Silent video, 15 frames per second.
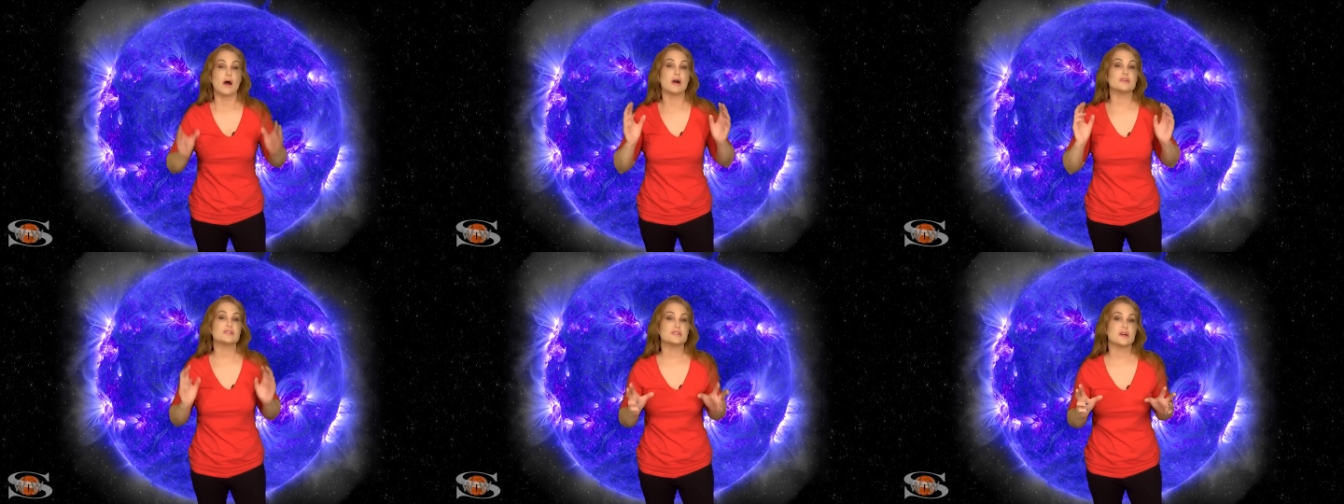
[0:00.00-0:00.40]

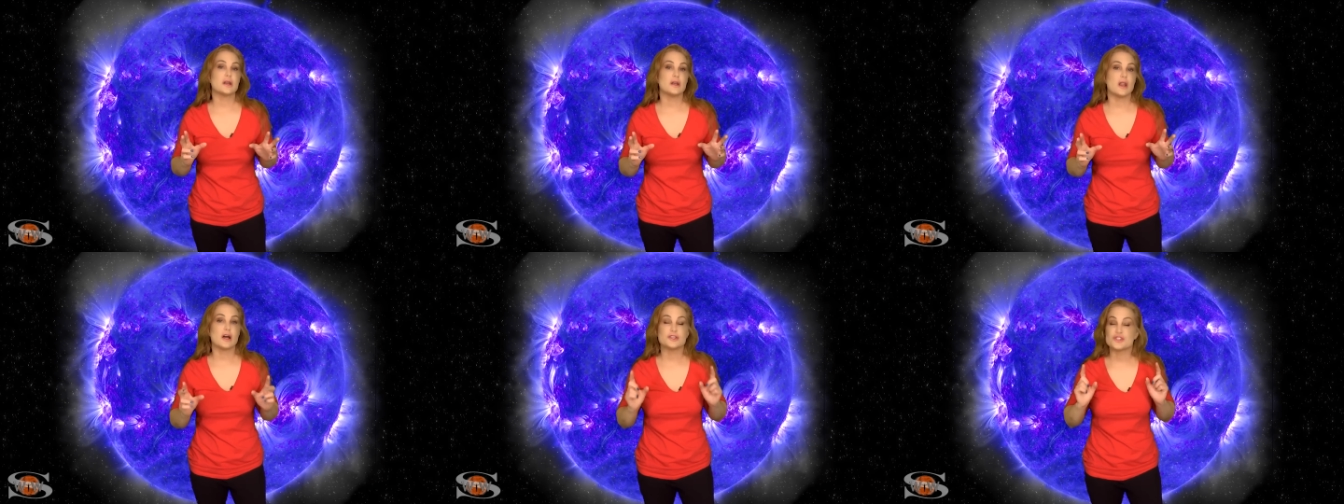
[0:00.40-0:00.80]
Our
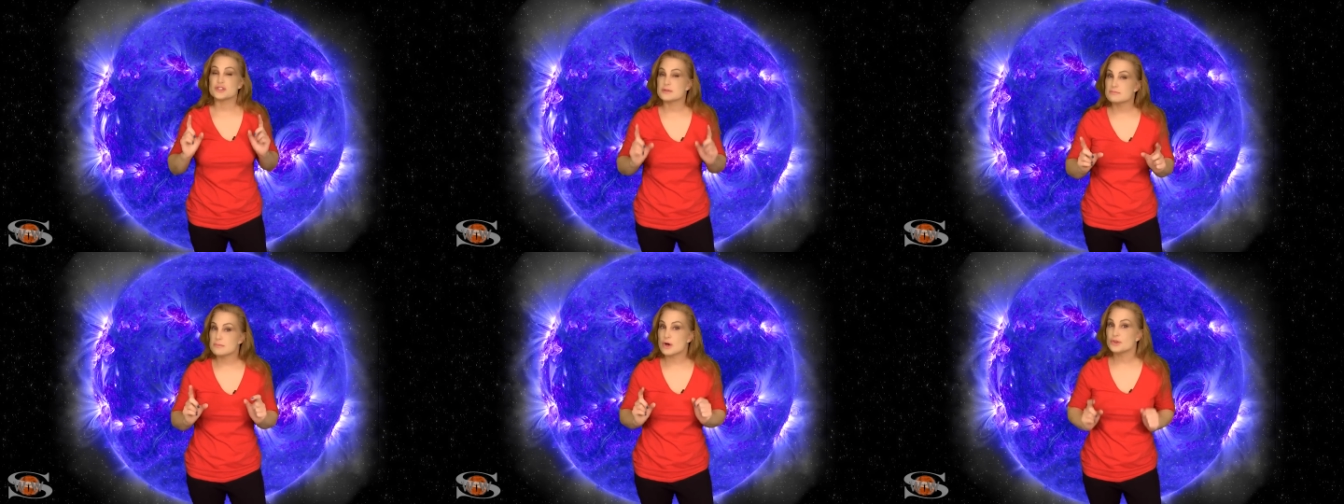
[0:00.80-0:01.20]
sun
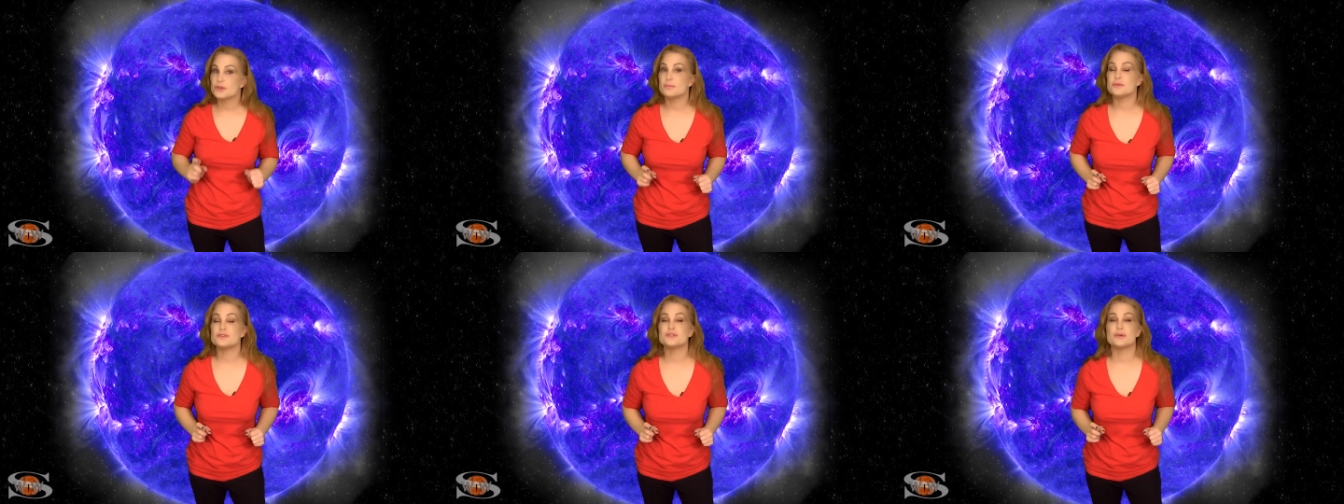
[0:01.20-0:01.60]
launches
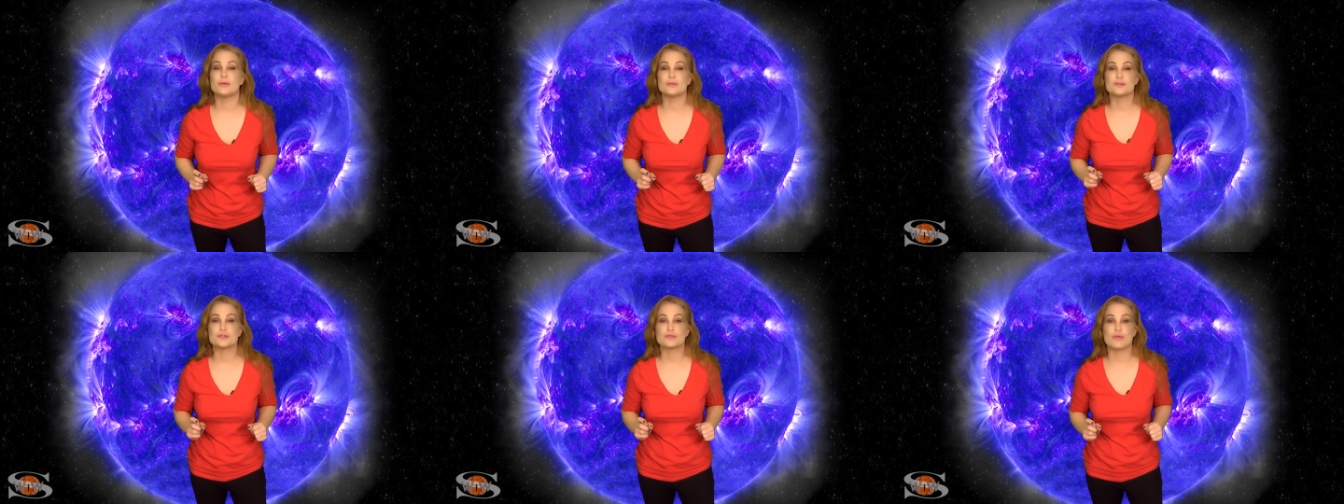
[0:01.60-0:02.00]
multiple
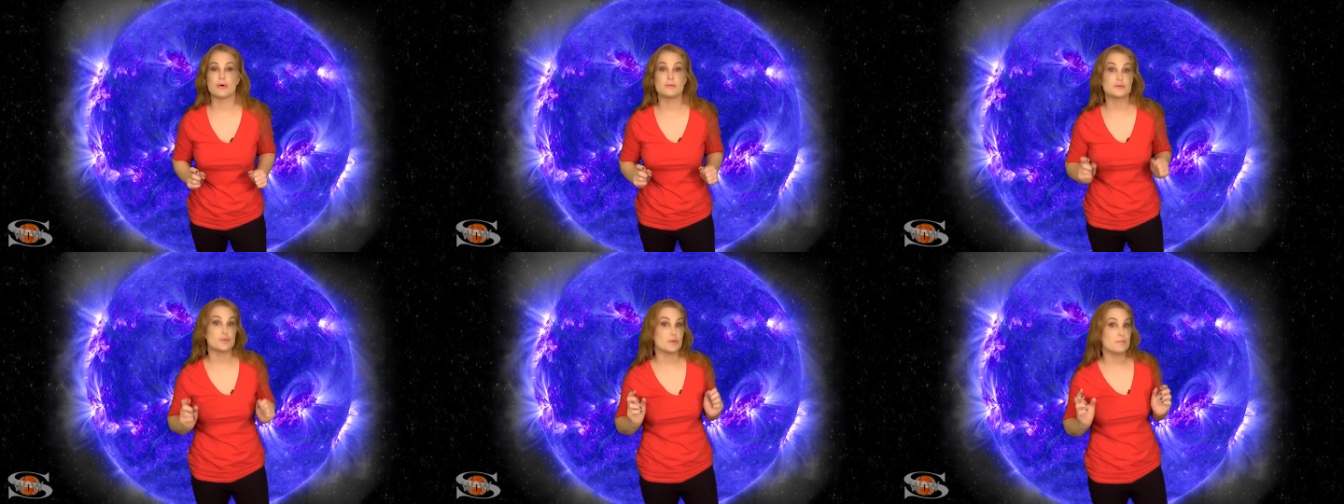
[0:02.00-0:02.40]
solar
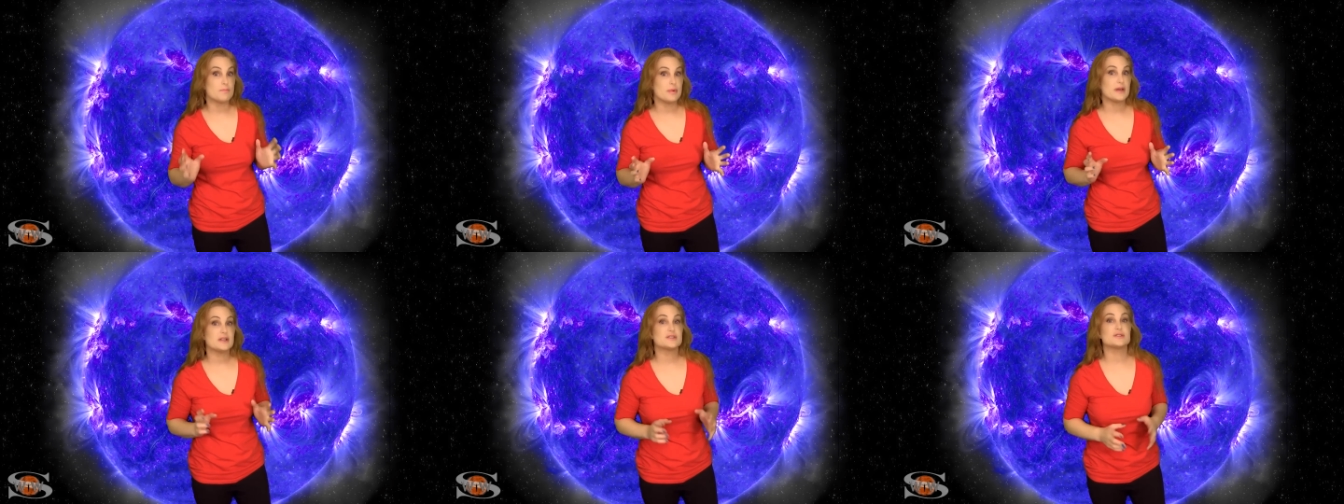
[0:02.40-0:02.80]
storms
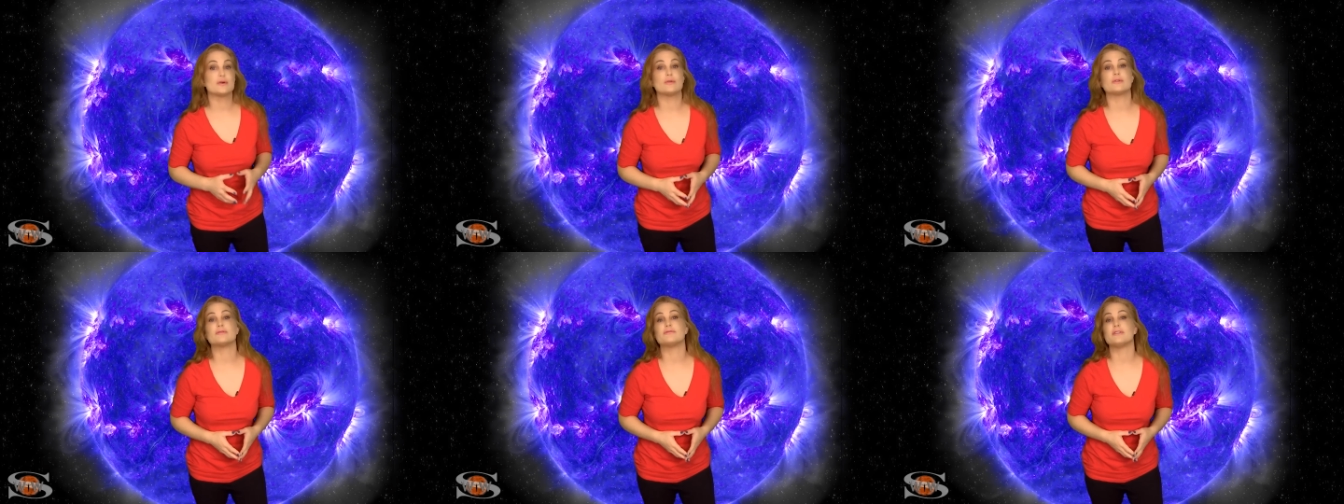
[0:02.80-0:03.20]
with big
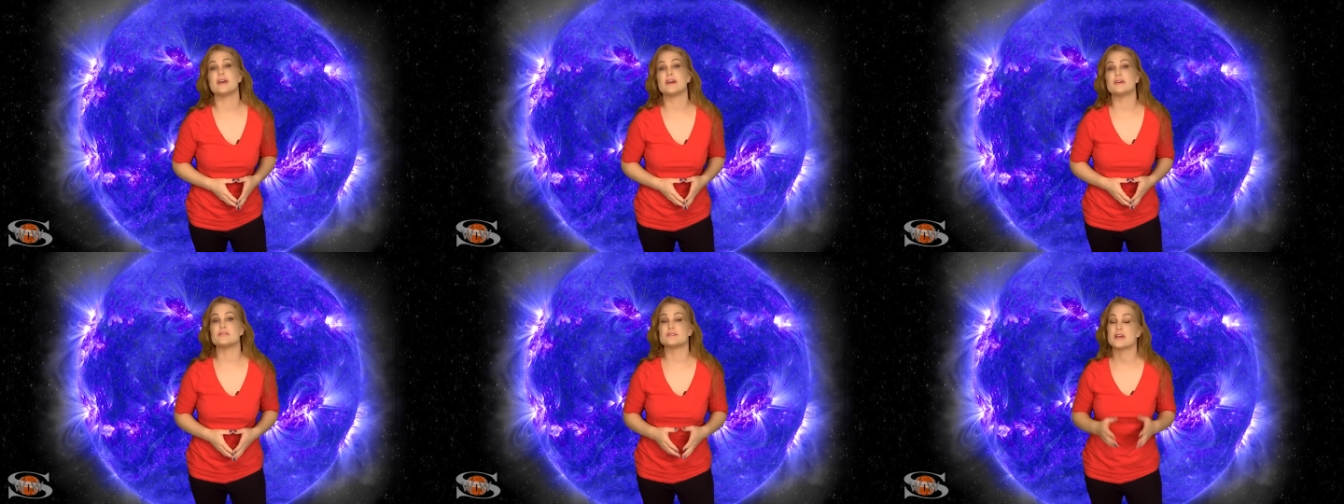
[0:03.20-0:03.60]
solar
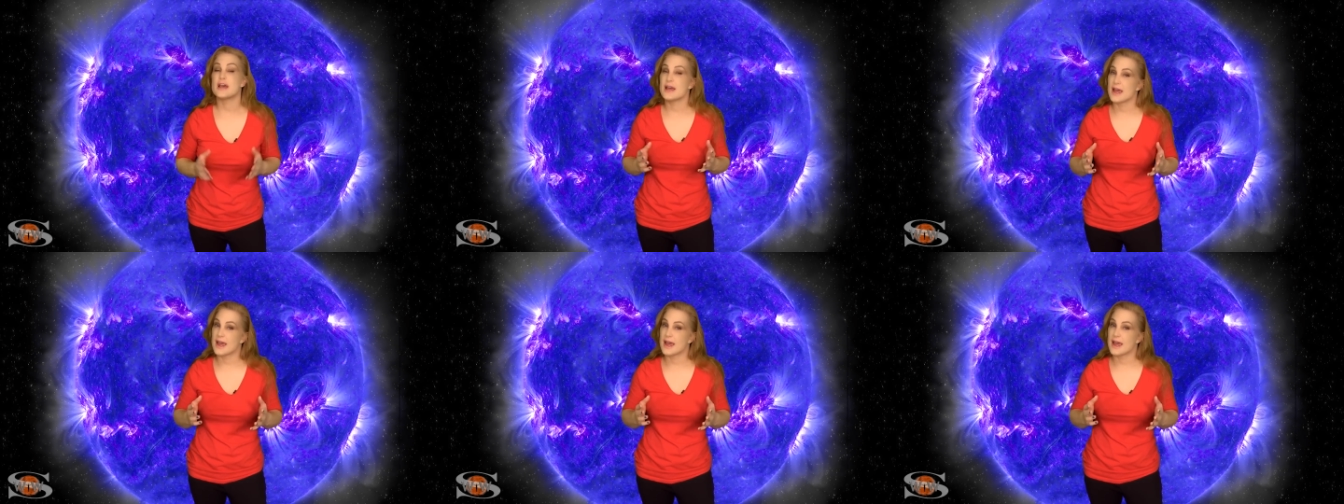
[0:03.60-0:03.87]
flares,